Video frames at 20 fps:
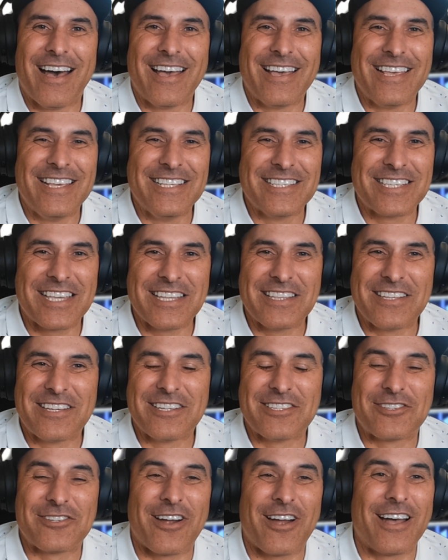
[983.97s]
He's getting the
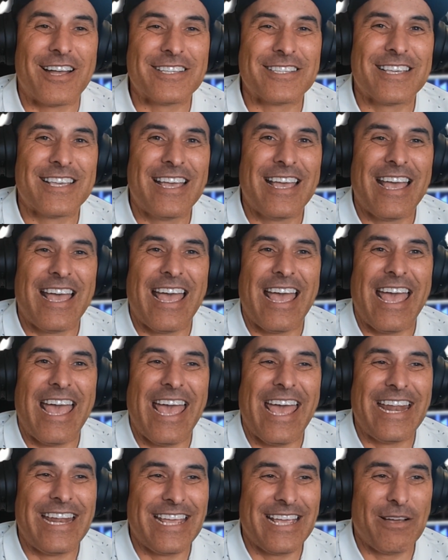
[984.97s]
good draws.
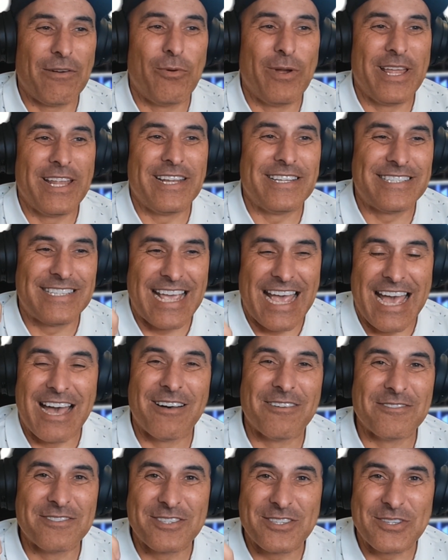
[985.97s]
And it went
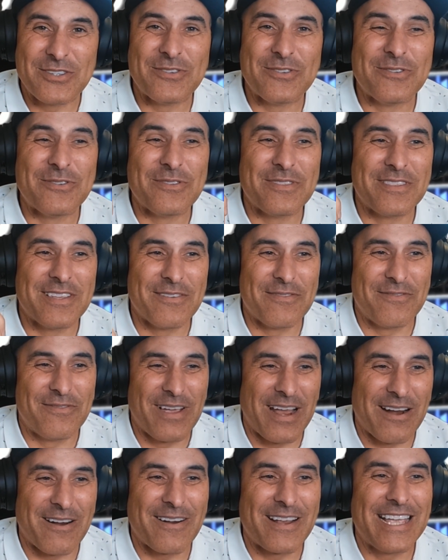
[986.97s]
down to the
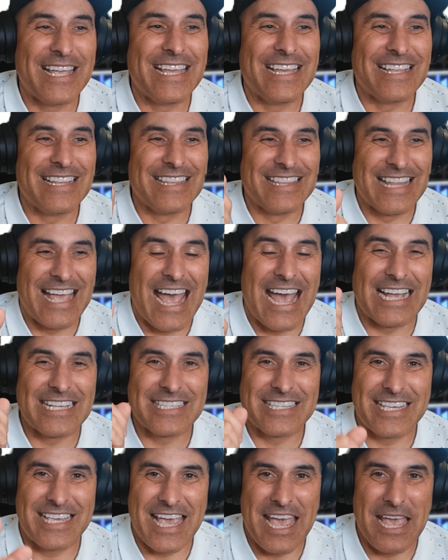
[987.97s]
very
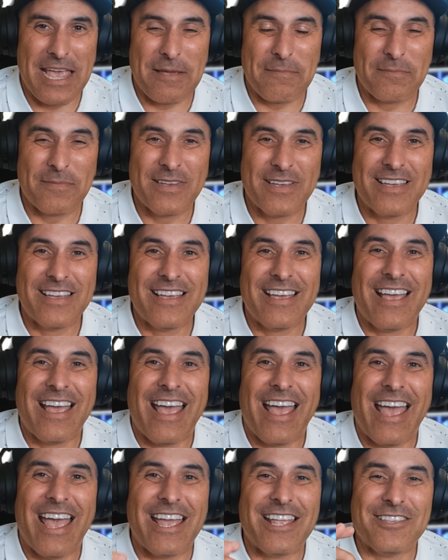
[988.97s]
last game.
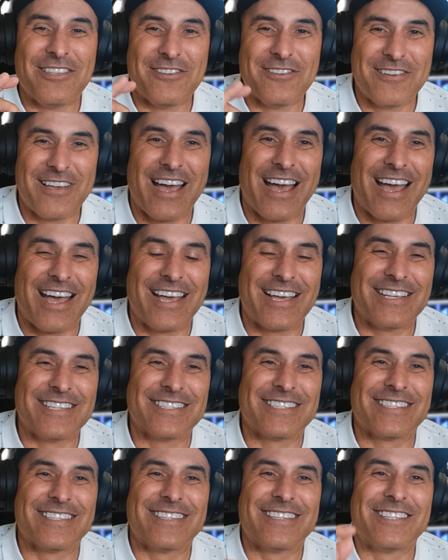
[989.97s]
And you
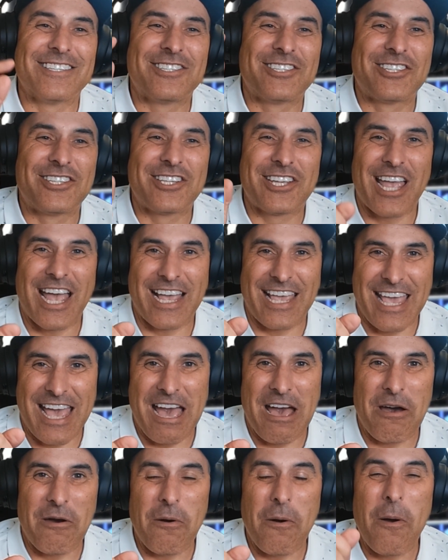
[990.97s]
guys, check
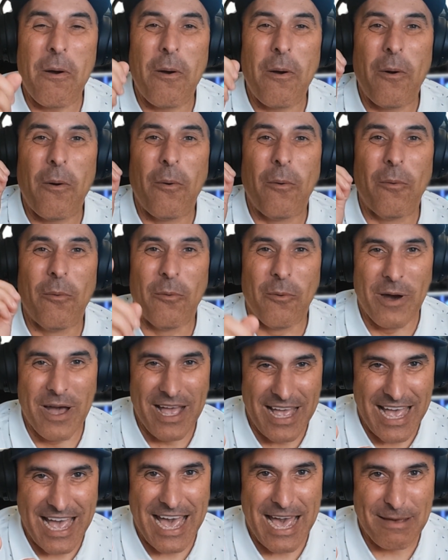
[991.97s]
out what
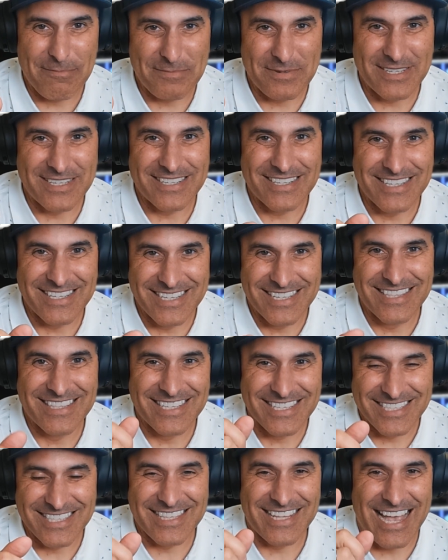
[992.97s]
happened in
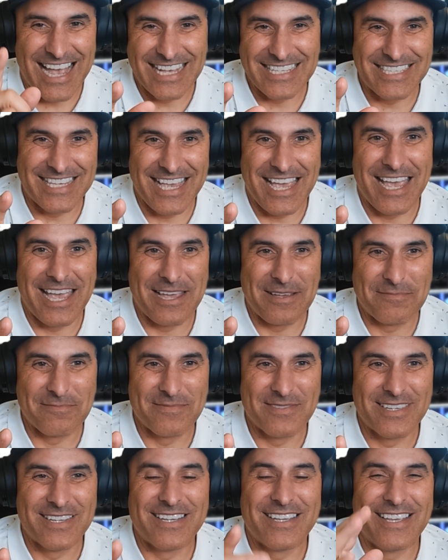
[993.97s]
this last game.
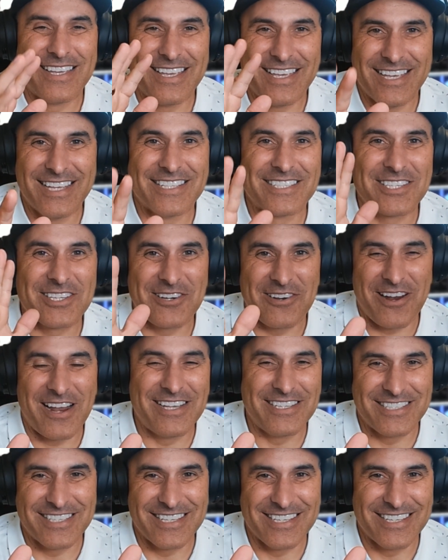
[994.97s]
It's
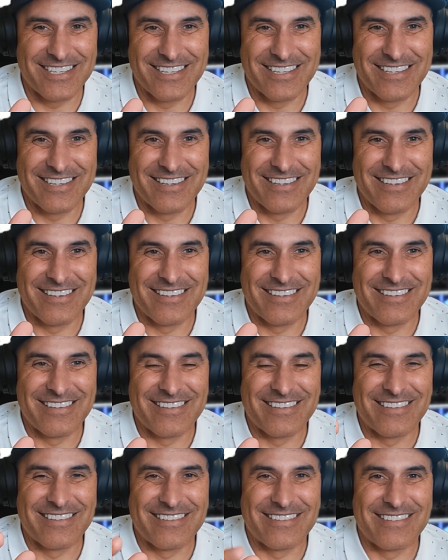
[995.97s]
crazy.
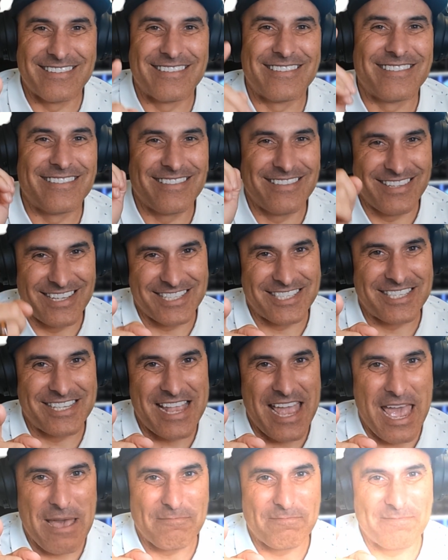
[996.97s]
Let's
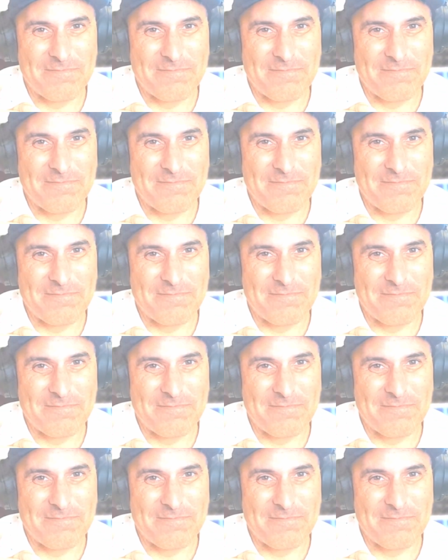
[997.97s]
snap.